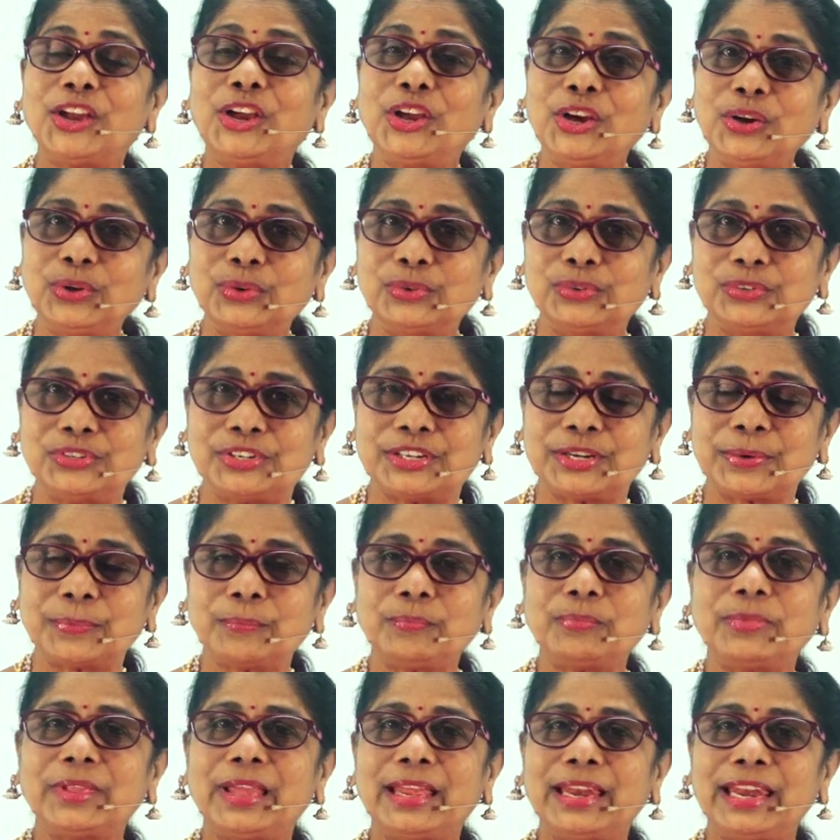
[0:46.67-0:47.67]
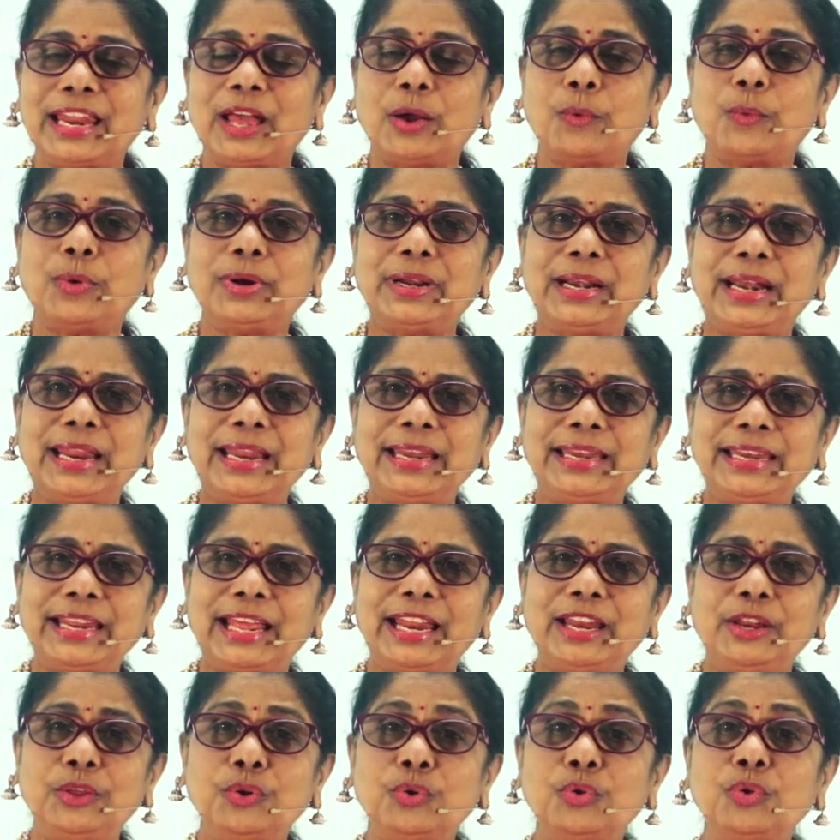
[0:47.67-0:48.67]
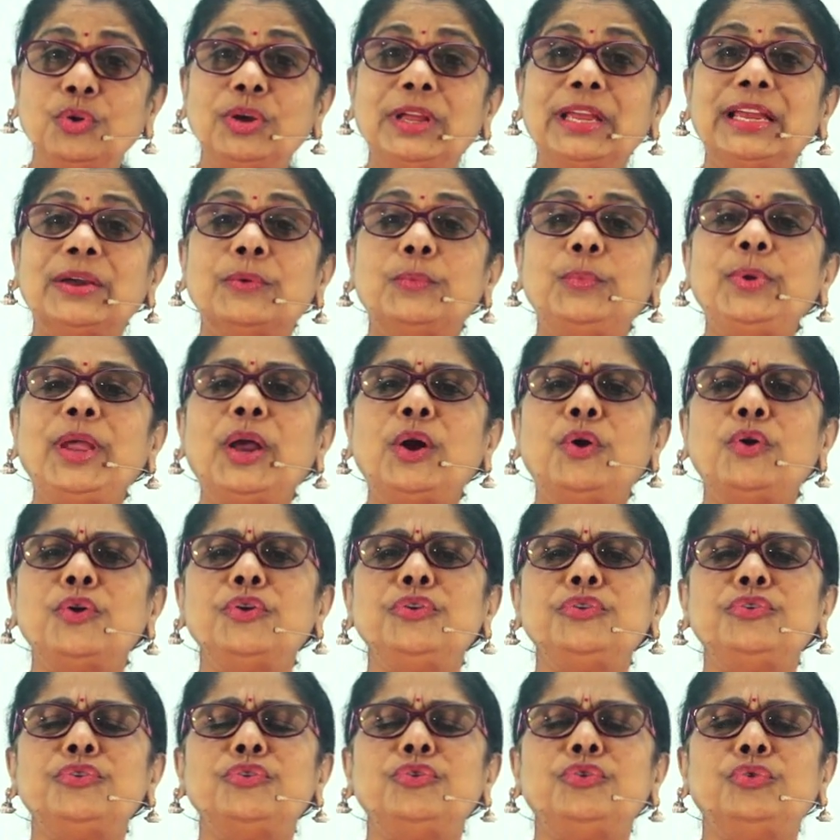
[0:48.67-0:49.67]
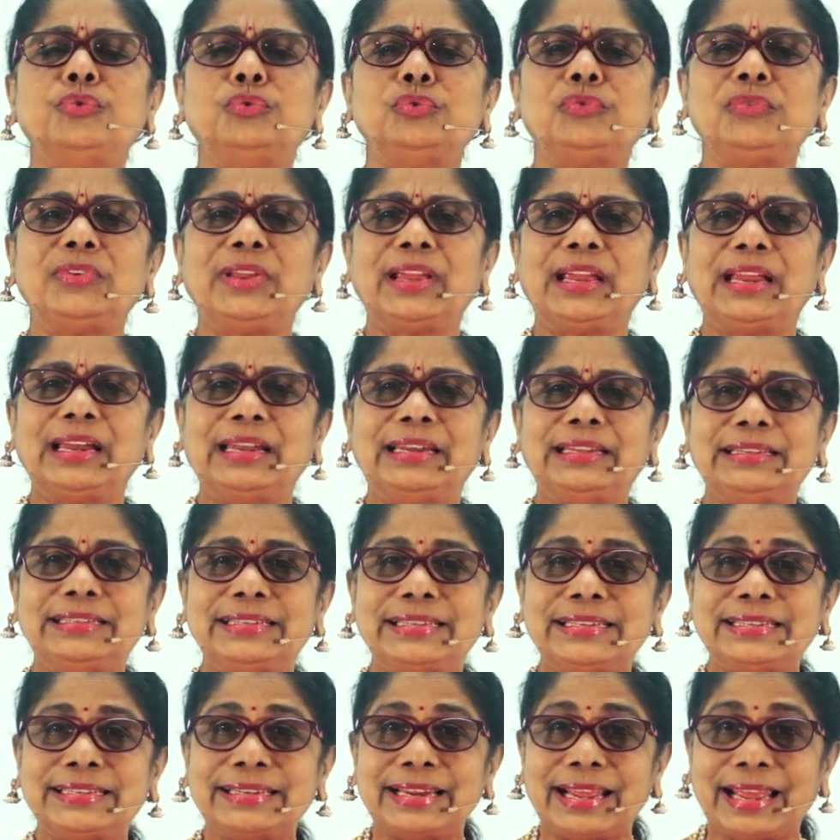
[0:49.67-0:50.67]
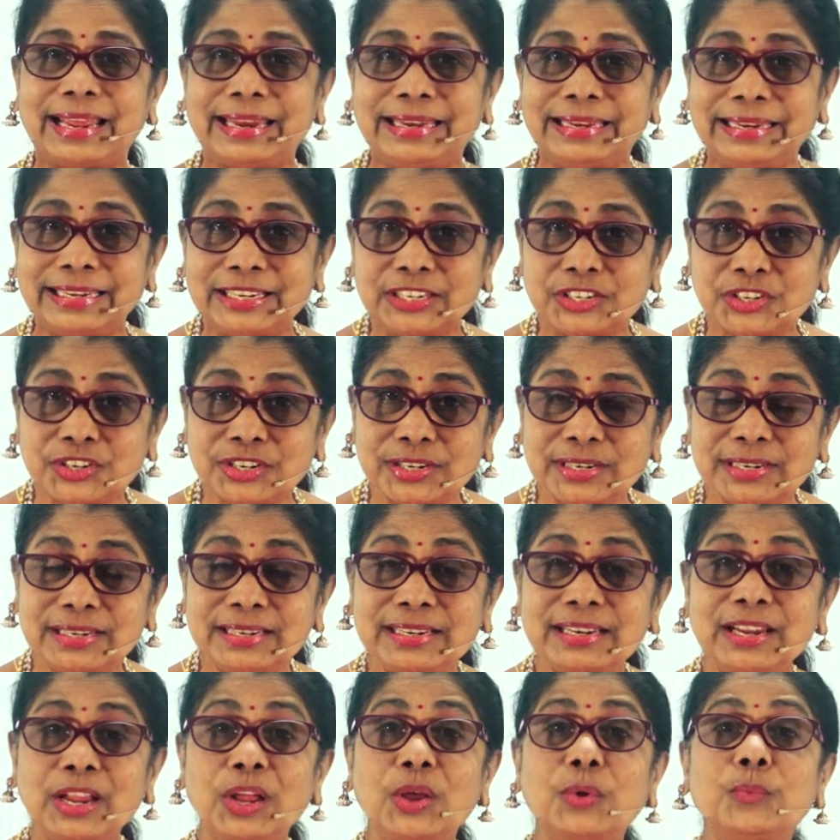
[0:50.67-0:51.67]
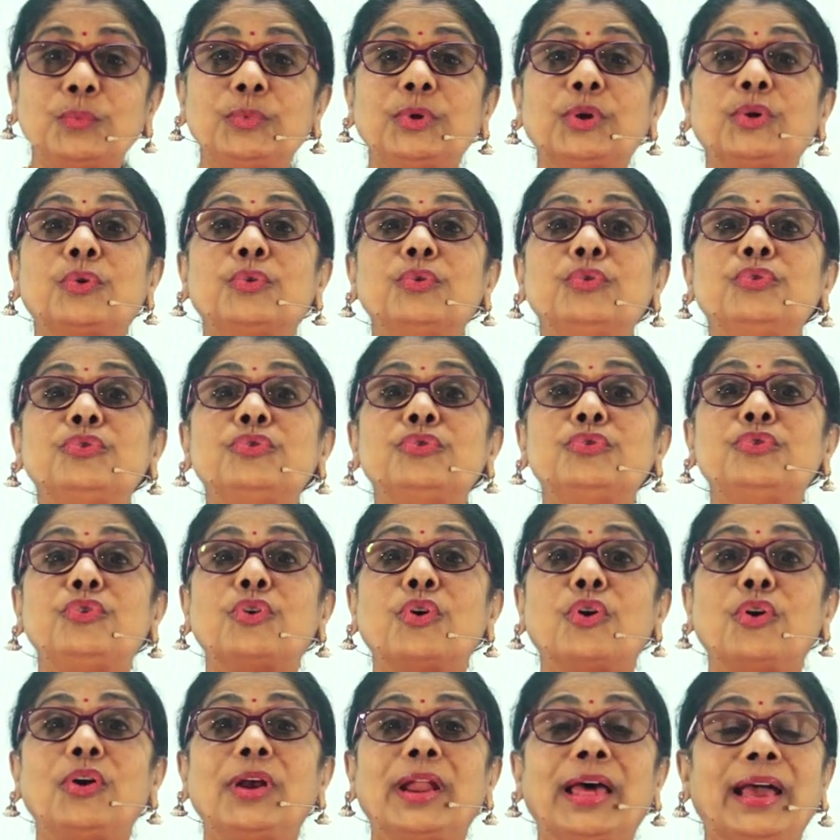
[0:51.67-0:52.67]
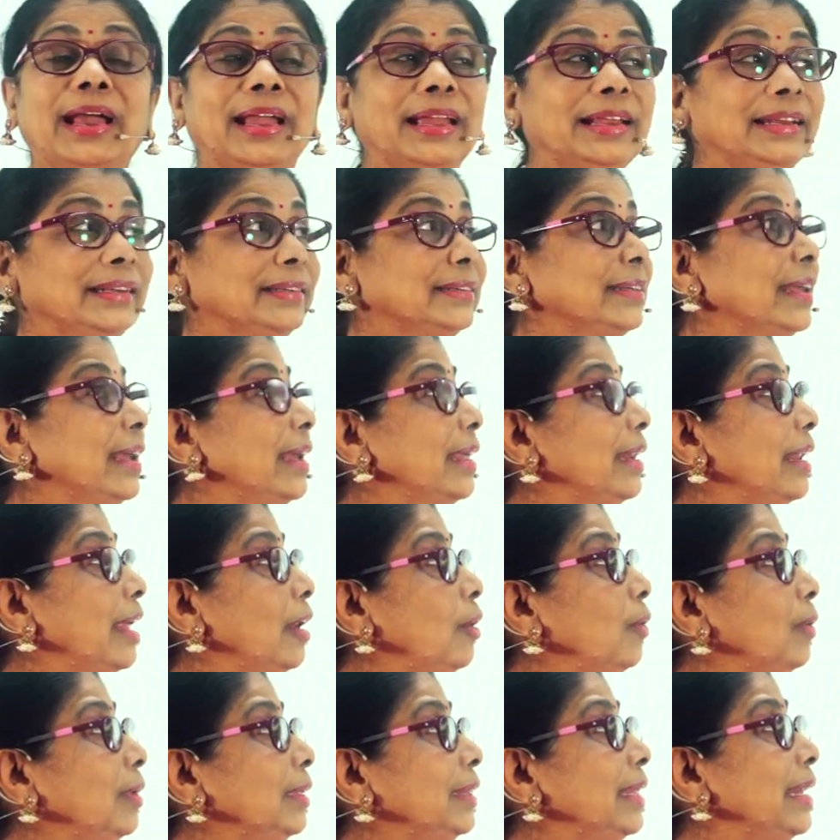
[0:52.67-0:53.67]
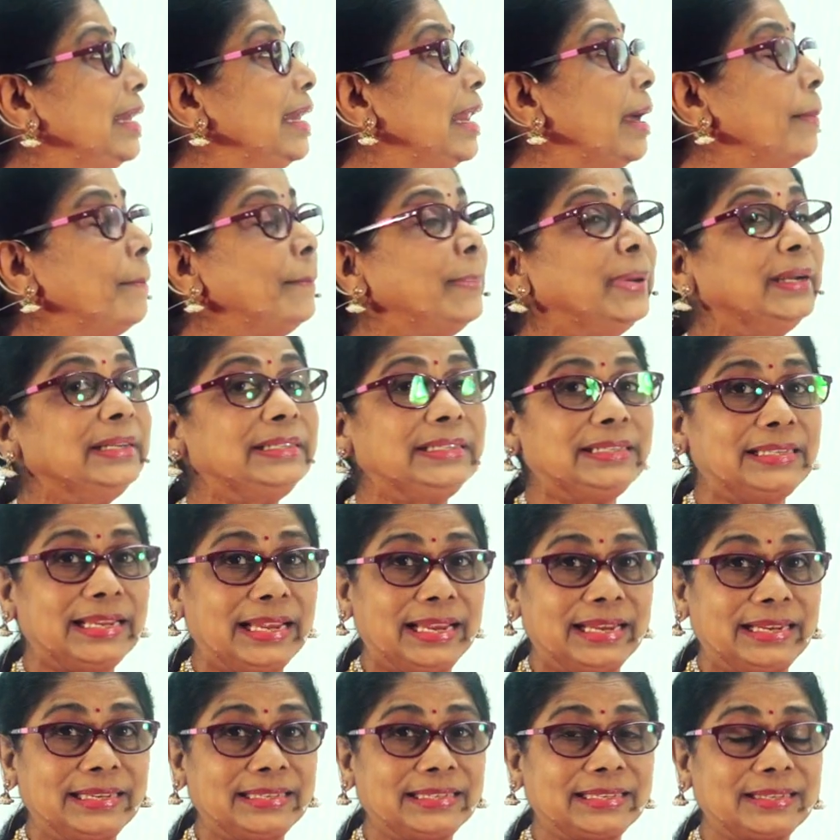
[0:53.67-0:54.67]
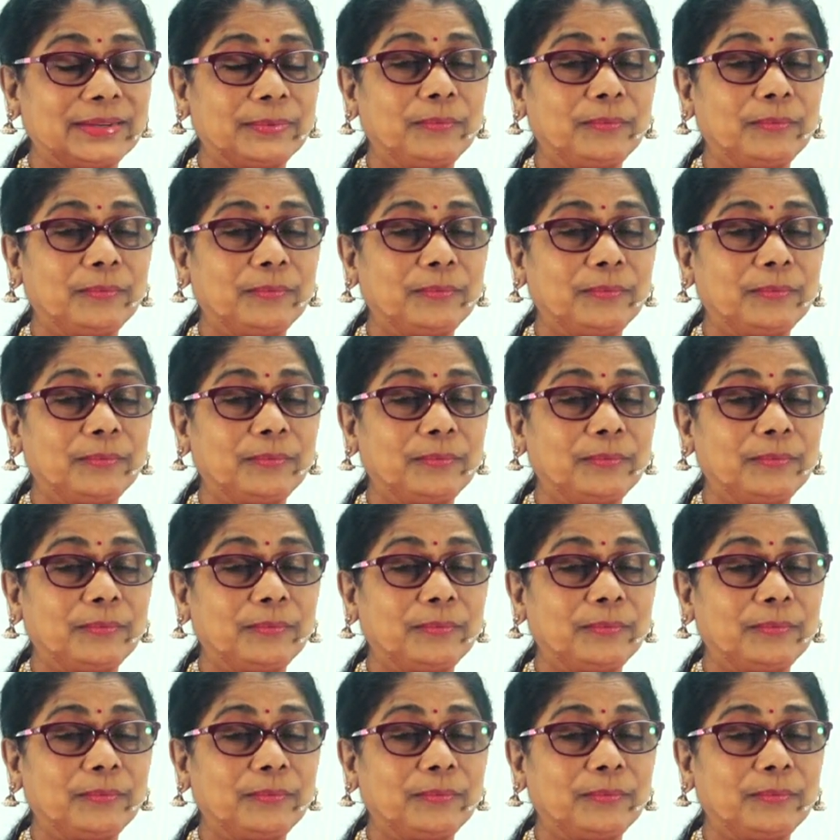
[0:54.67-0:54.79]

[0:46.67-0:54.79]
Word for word: Good. Now, what did I tell you? We are going to do single digit addition. We are going to draw lines. Now, look at the number 6.